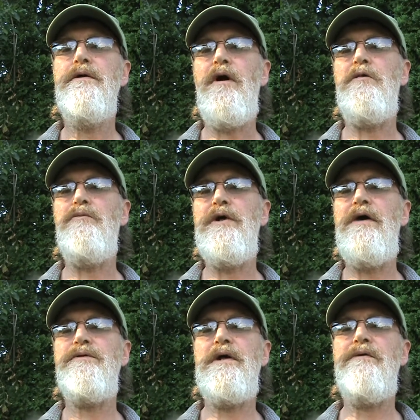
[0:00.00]
I mean, we
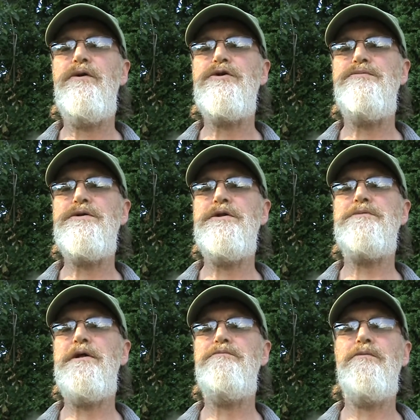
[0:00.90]
have to have those business
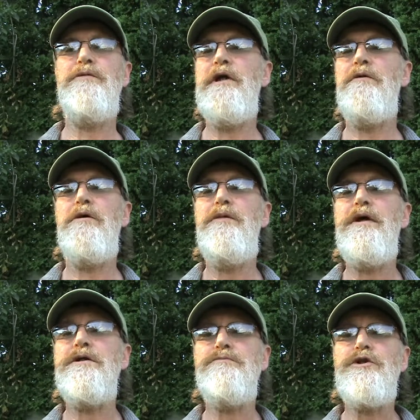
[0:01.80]
people being able to
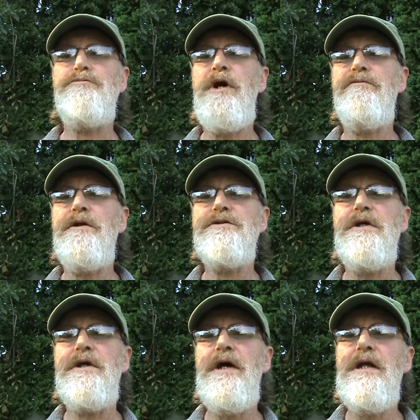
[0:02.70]
make as much profit as
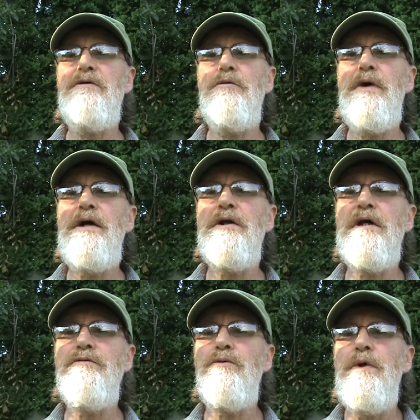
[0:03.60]
they can, never mind
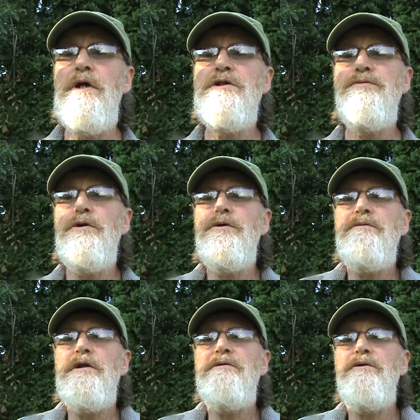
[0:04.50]
live living wage. If you don't
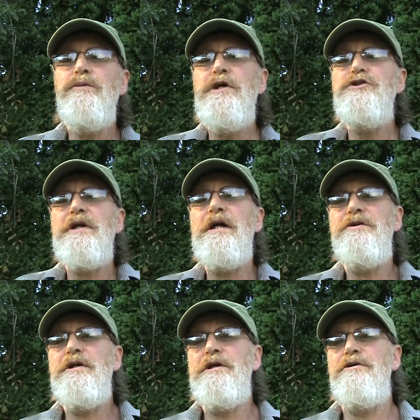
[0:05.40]
have a living wage, you can't
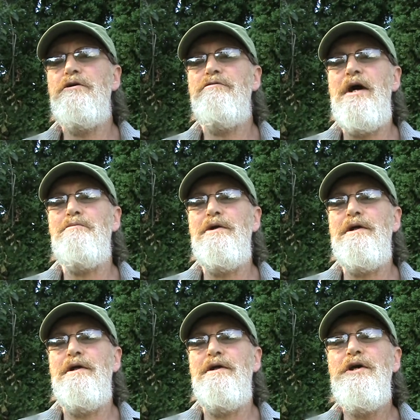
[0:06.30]
take care of your
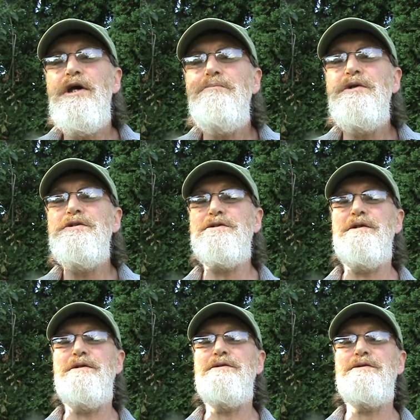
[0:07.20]
family.
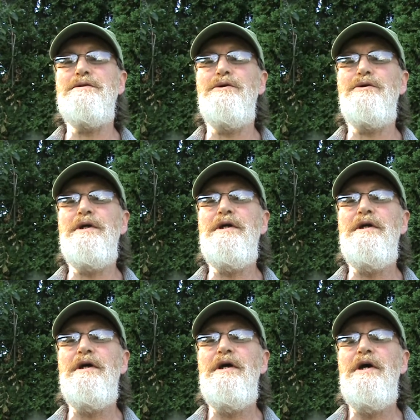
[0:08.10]
ABCs, okay?
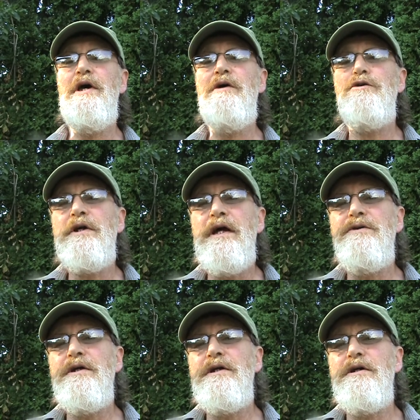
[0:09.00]
If you can't
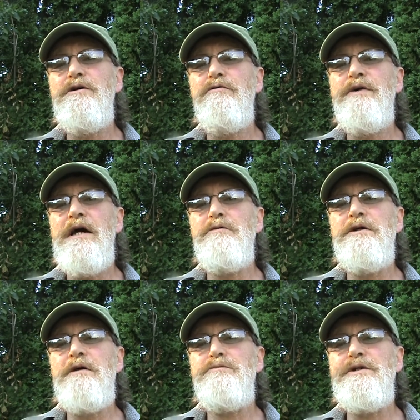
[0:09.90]
take care of your family,
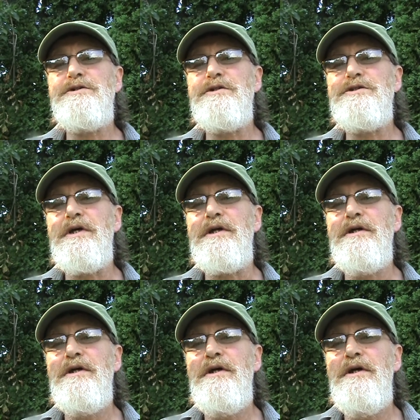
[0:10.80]
that means they're sick.
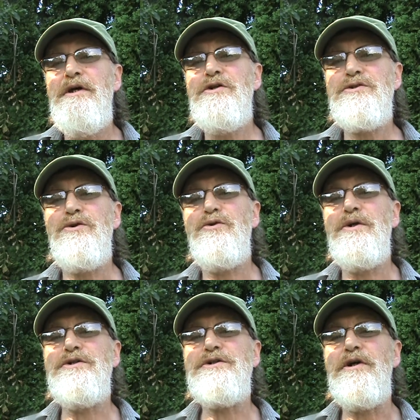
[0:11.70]
So,
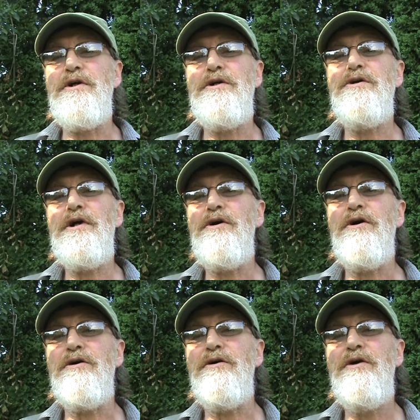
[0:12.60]
I'm sorry, you got
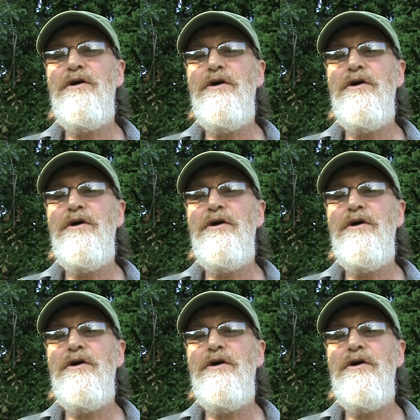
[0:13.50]
hunger.